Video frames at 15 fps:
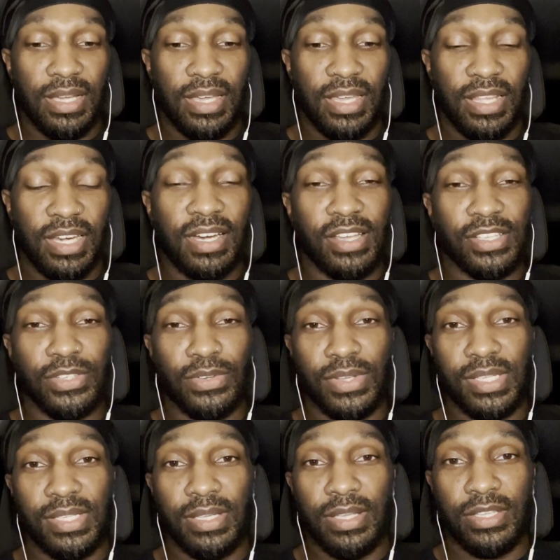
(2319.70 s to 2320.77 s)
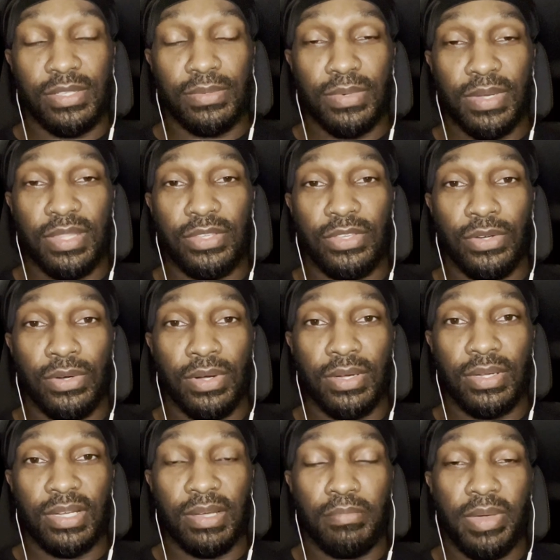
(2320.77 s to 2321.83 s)
It also assists with your
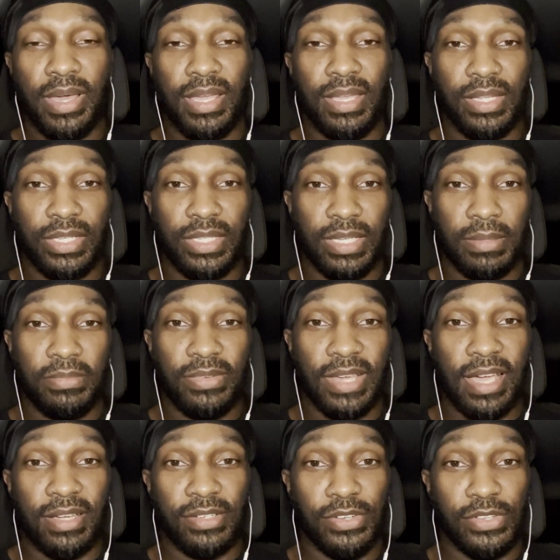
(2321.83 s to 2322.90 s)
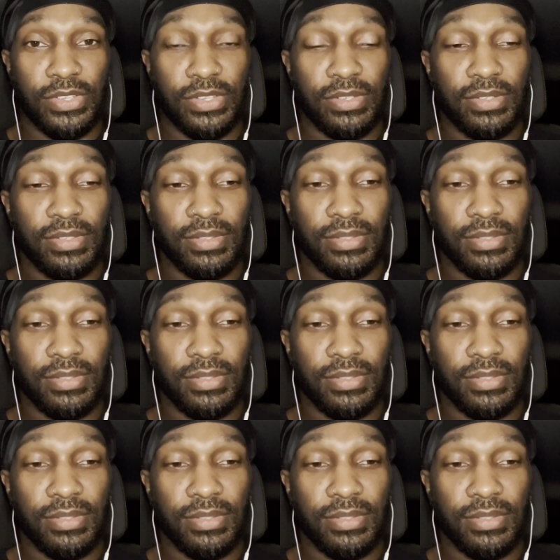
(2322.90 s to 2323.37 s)
companionship factors.